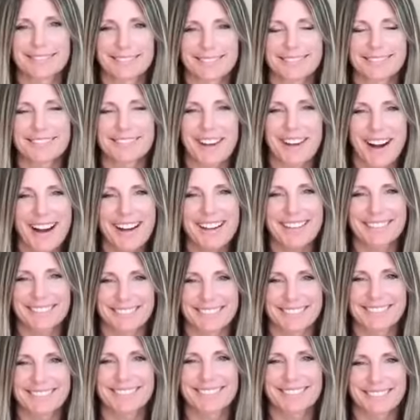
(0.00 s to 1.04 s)
Is that what you
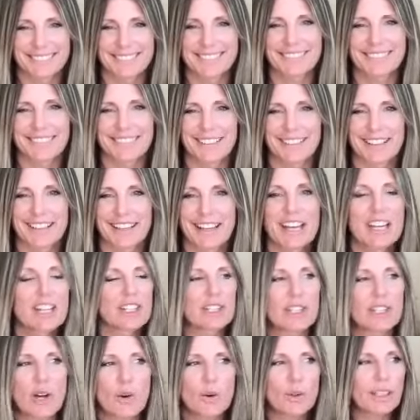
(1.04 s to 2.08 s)
felt too?
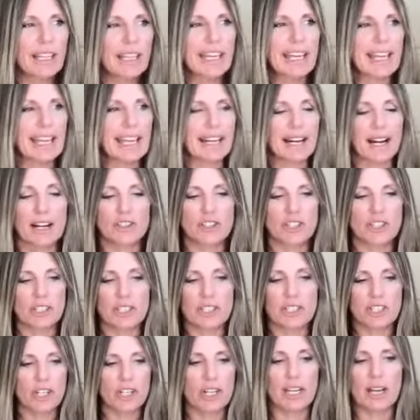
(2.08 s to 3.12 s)
Totally. And I
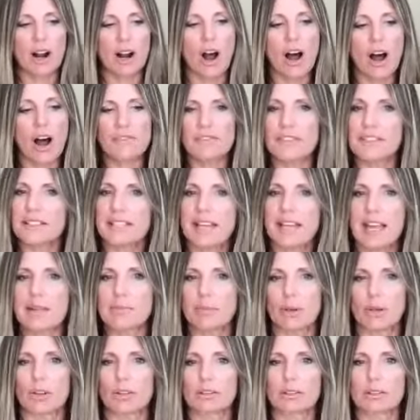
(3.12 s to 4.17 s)
just took it off the
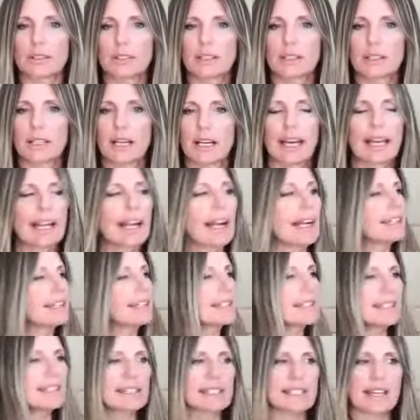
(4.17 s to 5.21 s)
table. And I
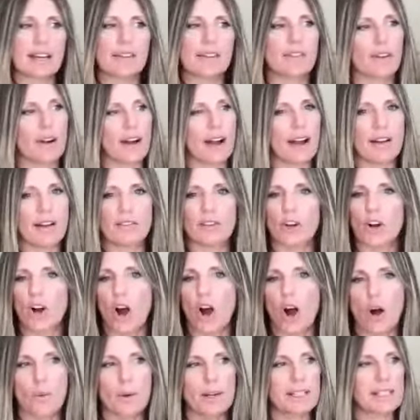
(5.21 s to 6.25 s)
didn't say forever,
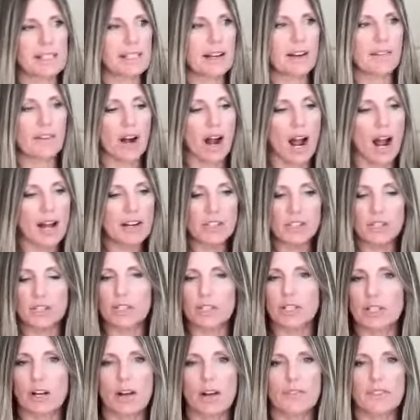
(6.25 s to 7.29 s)
always, never. I just
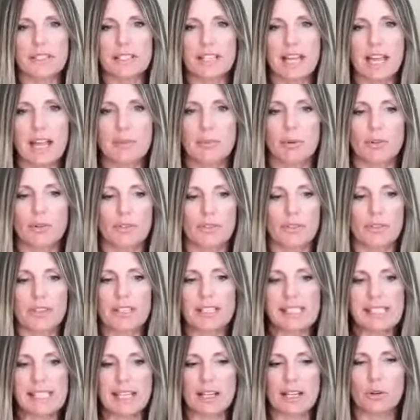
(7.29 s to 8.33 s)
took it off the table for
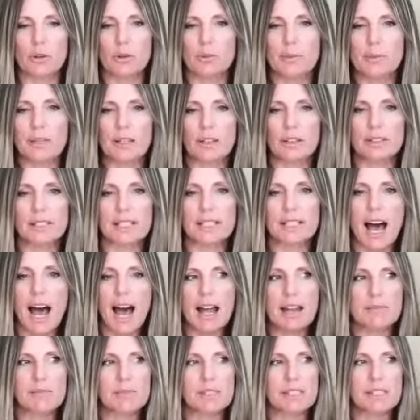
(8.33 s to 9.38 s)
these incremental
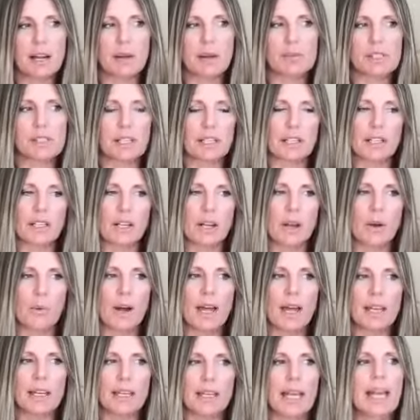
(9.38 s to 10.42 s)
times. And I was like, you know
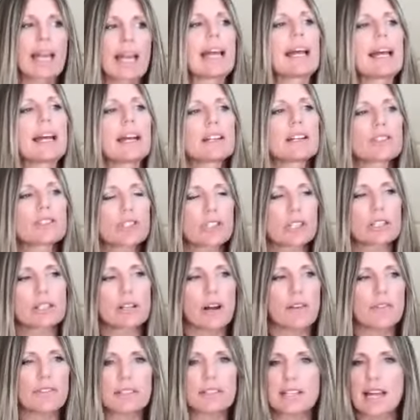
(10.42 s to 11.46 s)
what? It's just
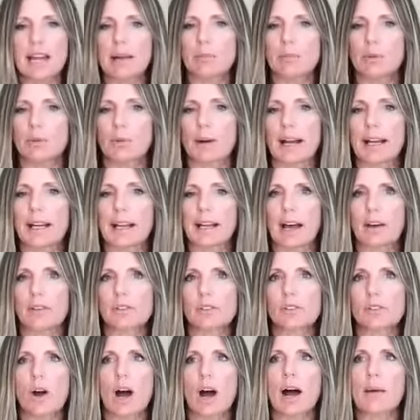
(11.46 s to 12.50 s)
off the table right now.
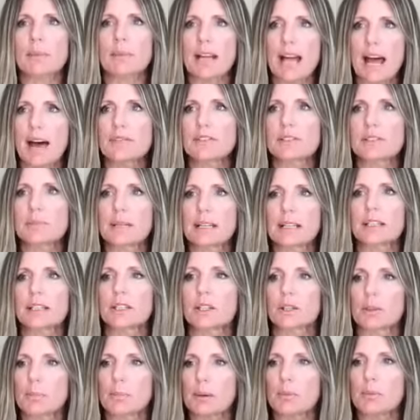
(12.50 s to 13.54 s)
So I'm going to have to be a
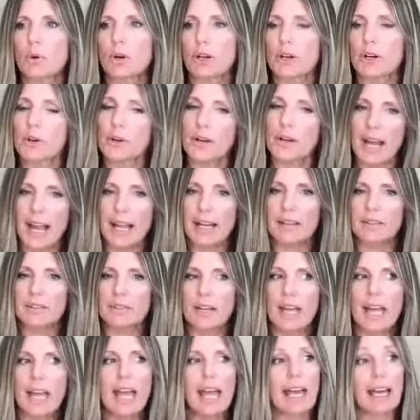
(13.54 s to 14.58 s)
little bit more
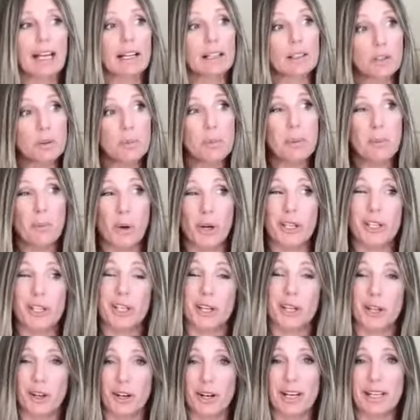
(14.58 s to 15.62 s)
creative and a little bit more
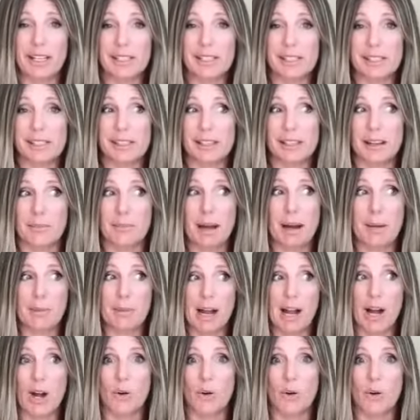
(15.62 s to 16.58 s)
curious about my